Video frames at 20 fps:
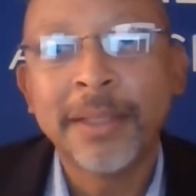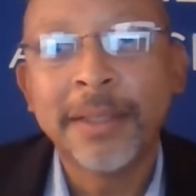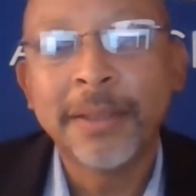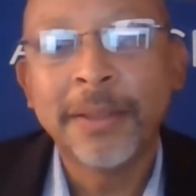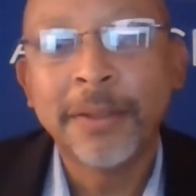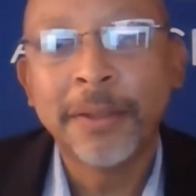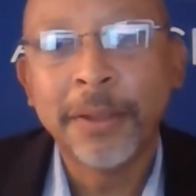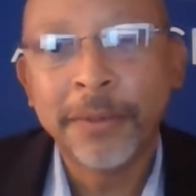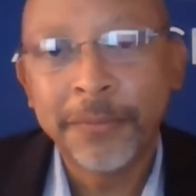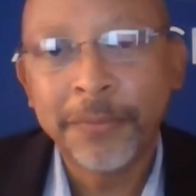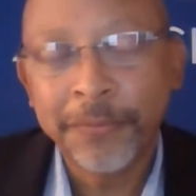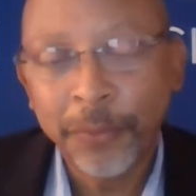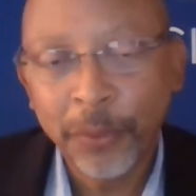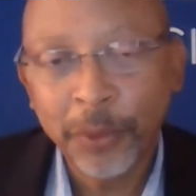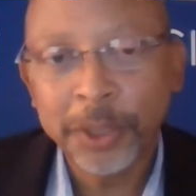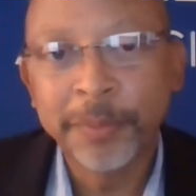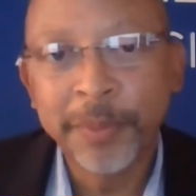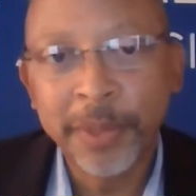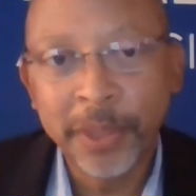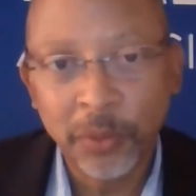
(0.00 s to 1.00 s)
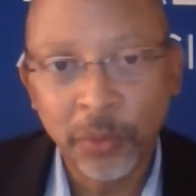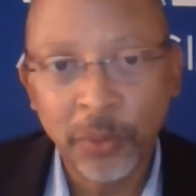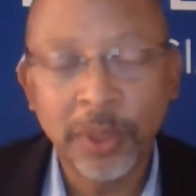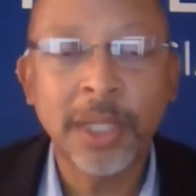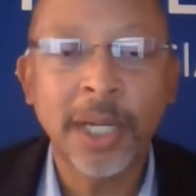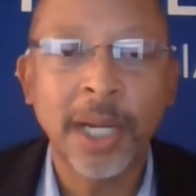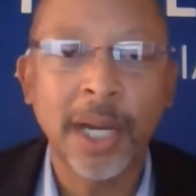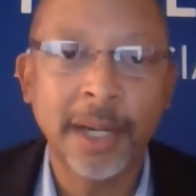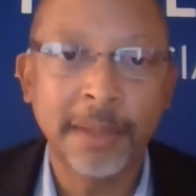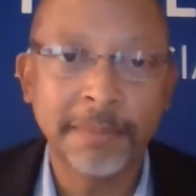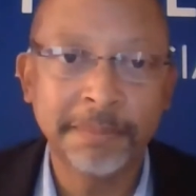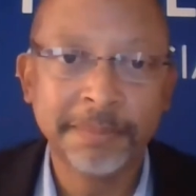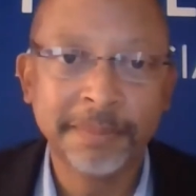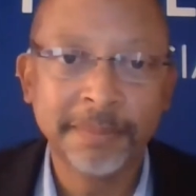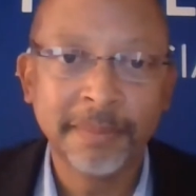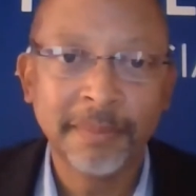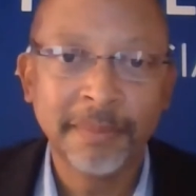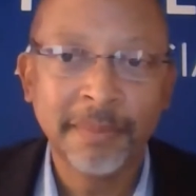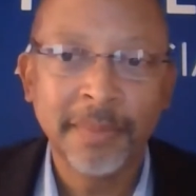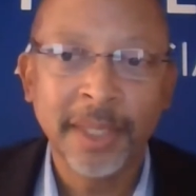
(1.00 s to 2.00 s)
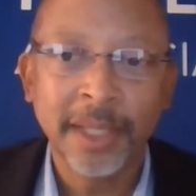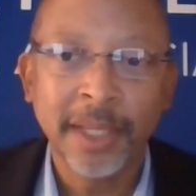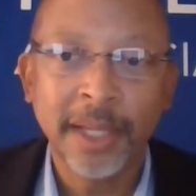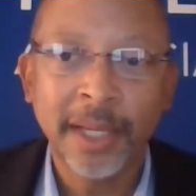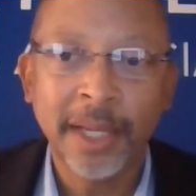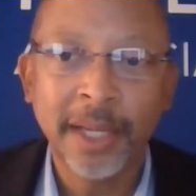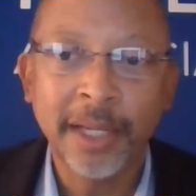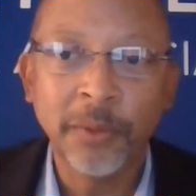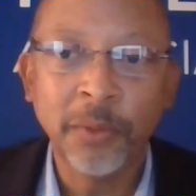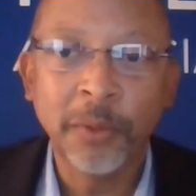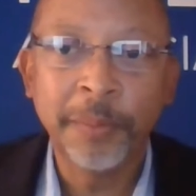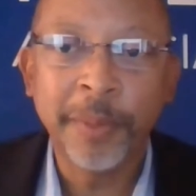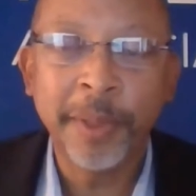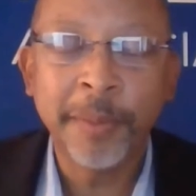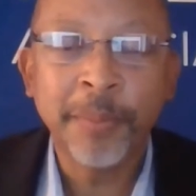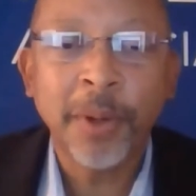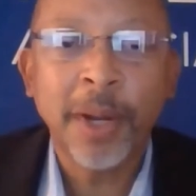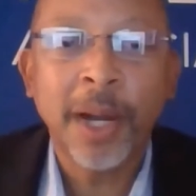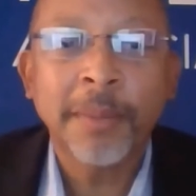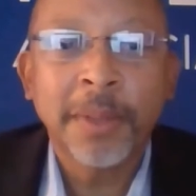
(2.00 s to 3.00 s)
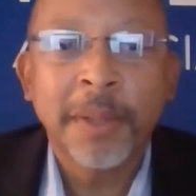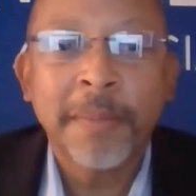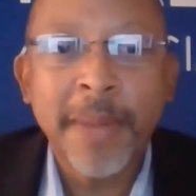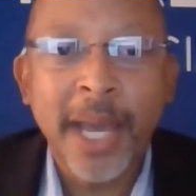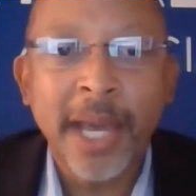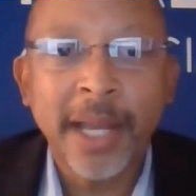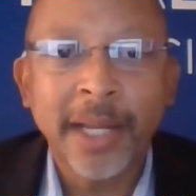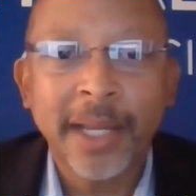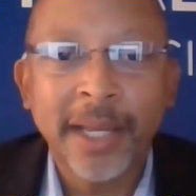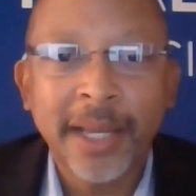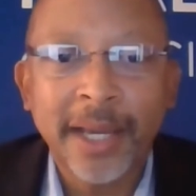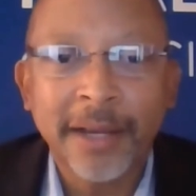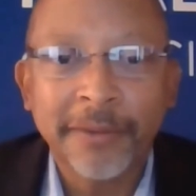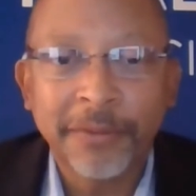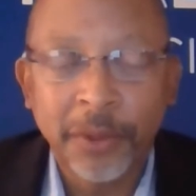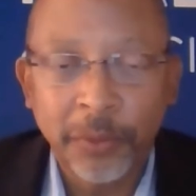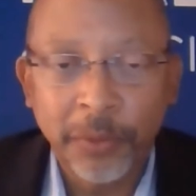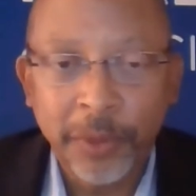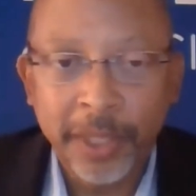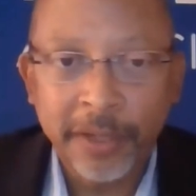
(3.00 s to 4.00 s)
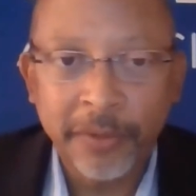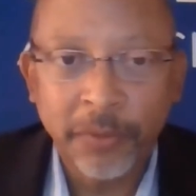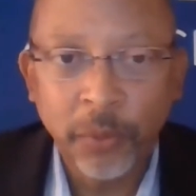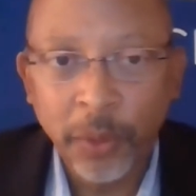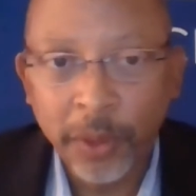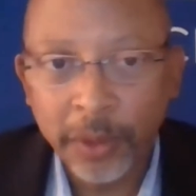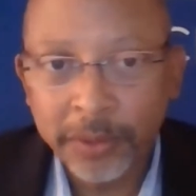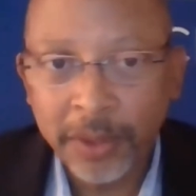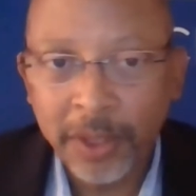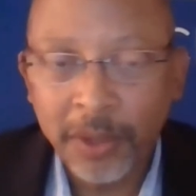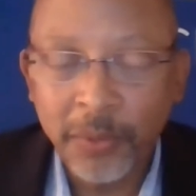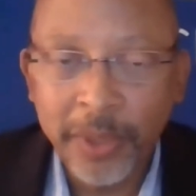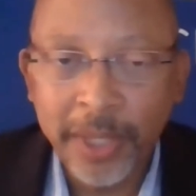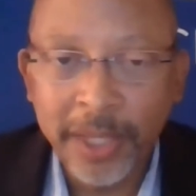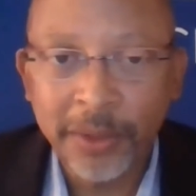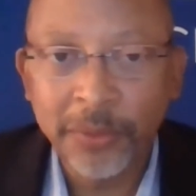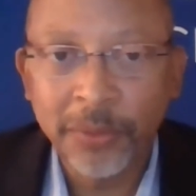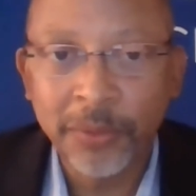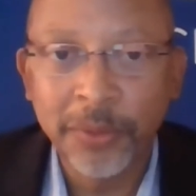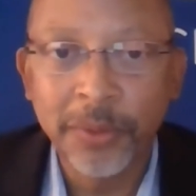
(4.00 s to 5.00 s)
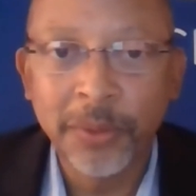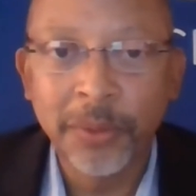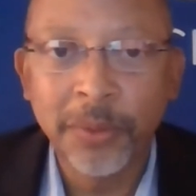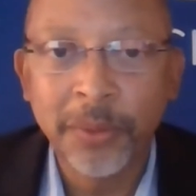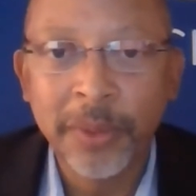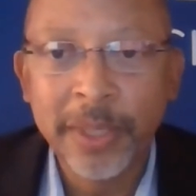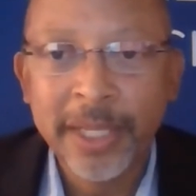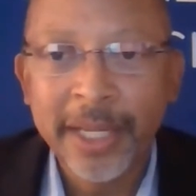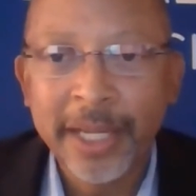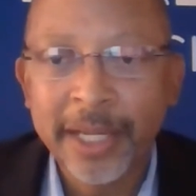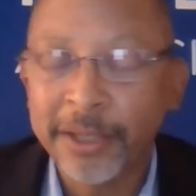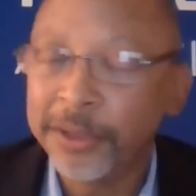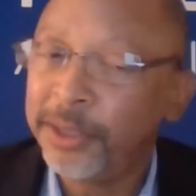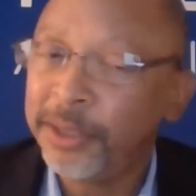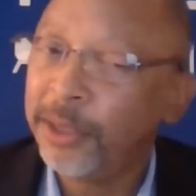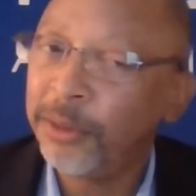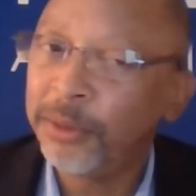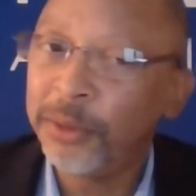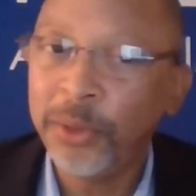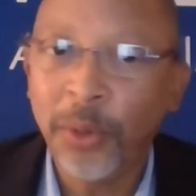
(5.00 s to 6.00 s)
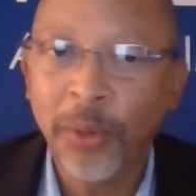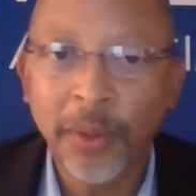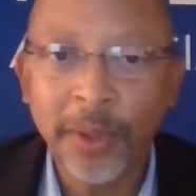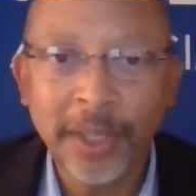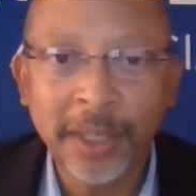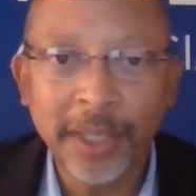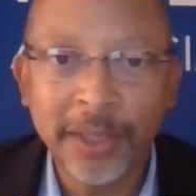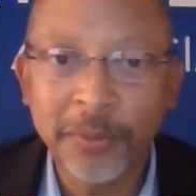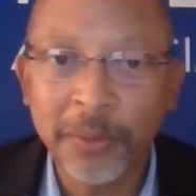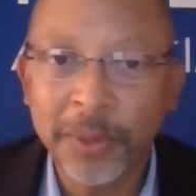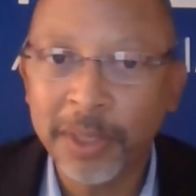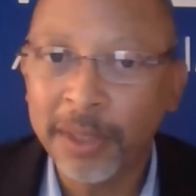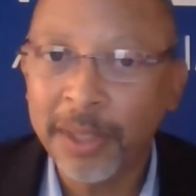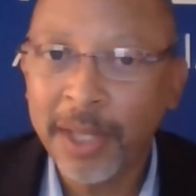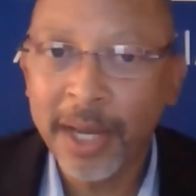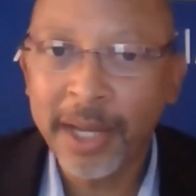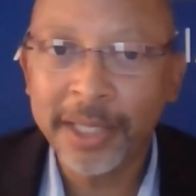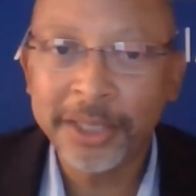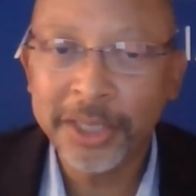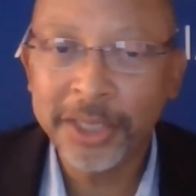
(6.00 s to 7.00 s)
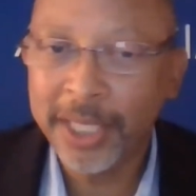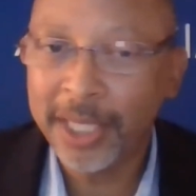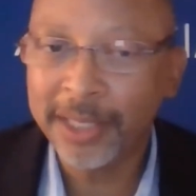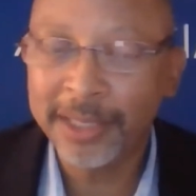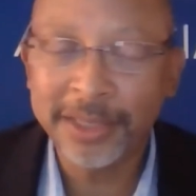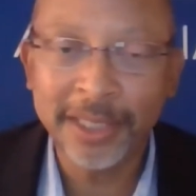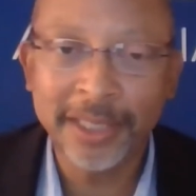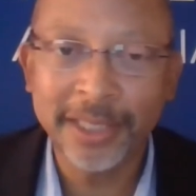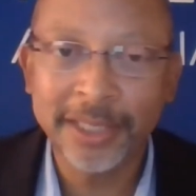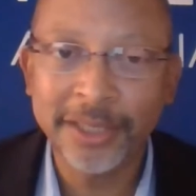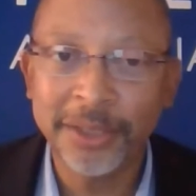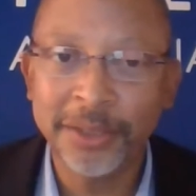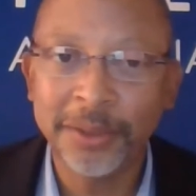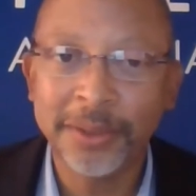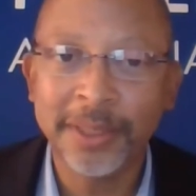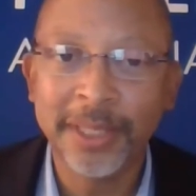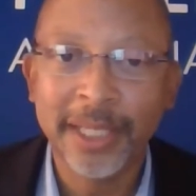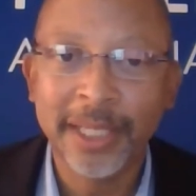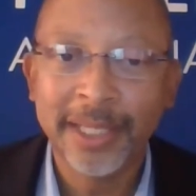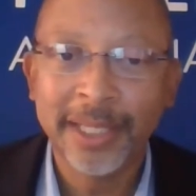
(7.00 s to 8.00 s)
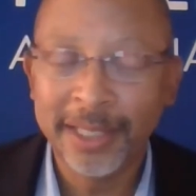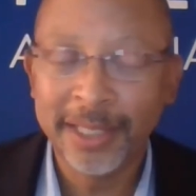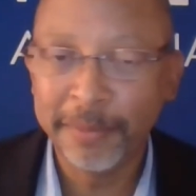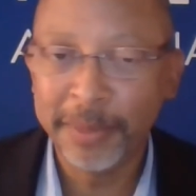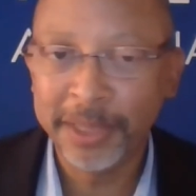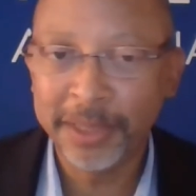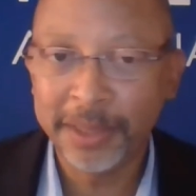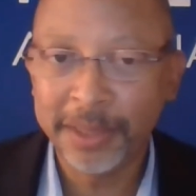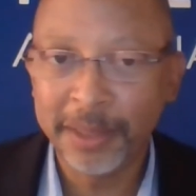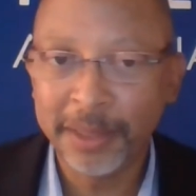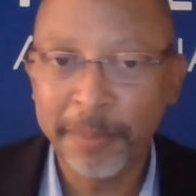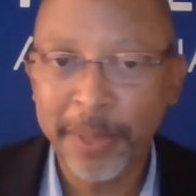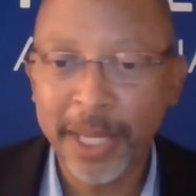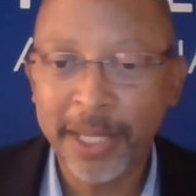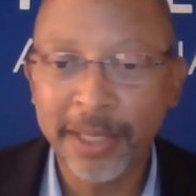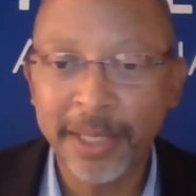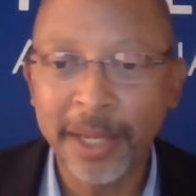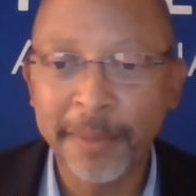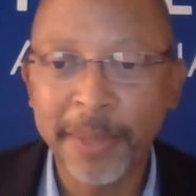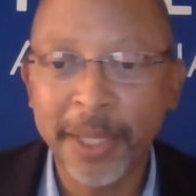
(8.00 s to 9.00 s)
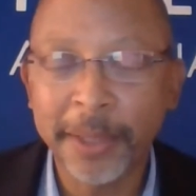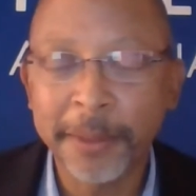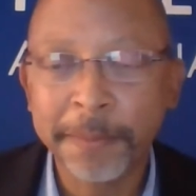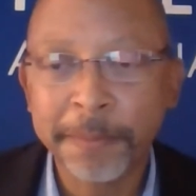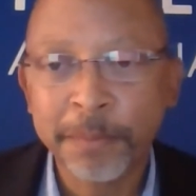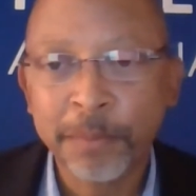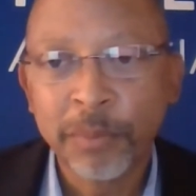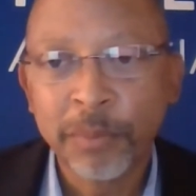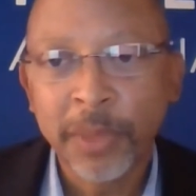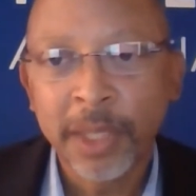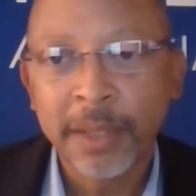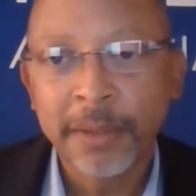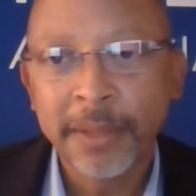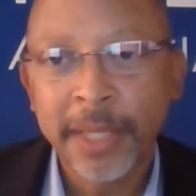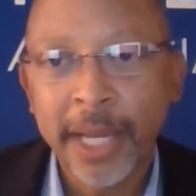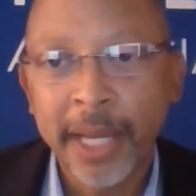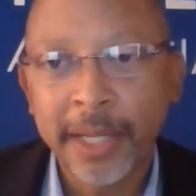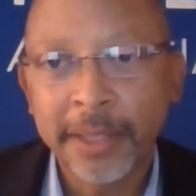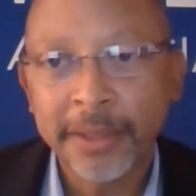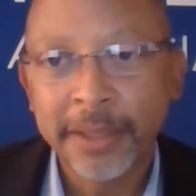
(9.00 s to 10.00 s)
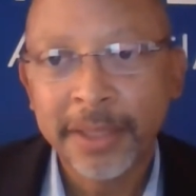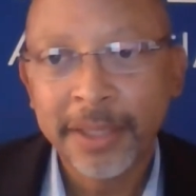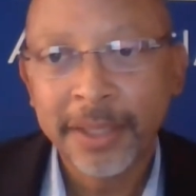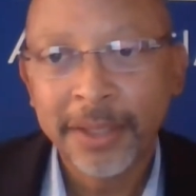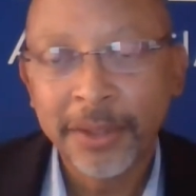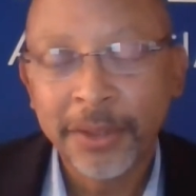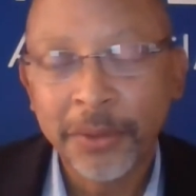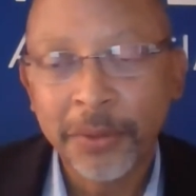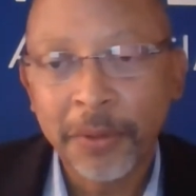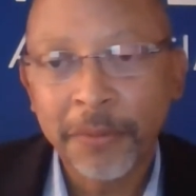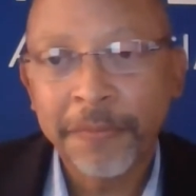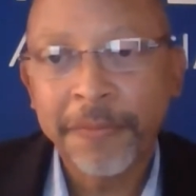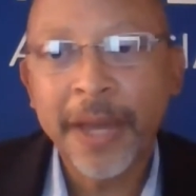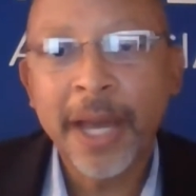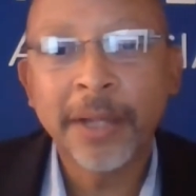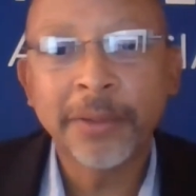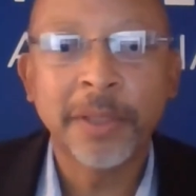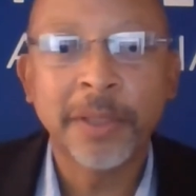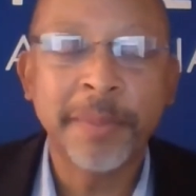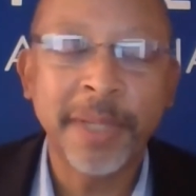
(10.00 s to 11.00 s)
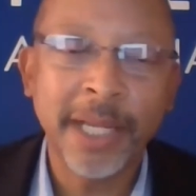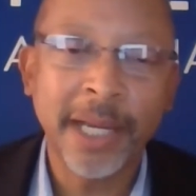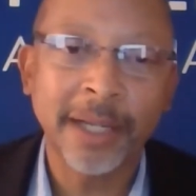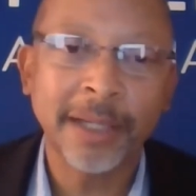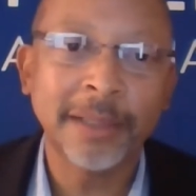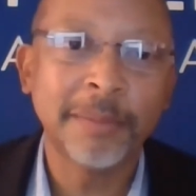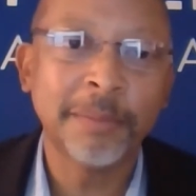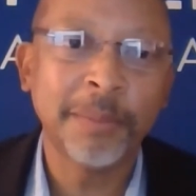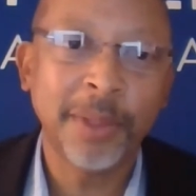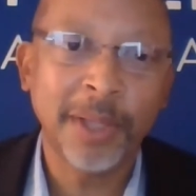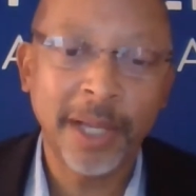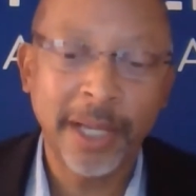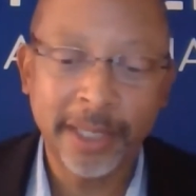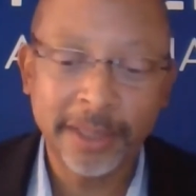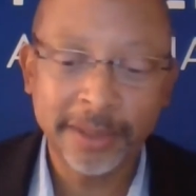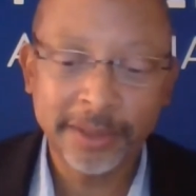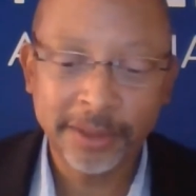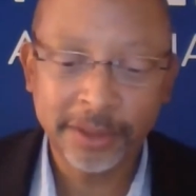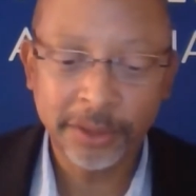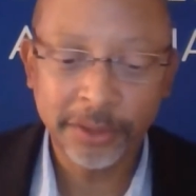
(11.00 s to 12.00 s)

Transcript: the enforcement will come. And it will be problematic after we have worked our way through and are still toiling with a lot of challenging issues in the midst of the pandemic that you are found to be out of compliance.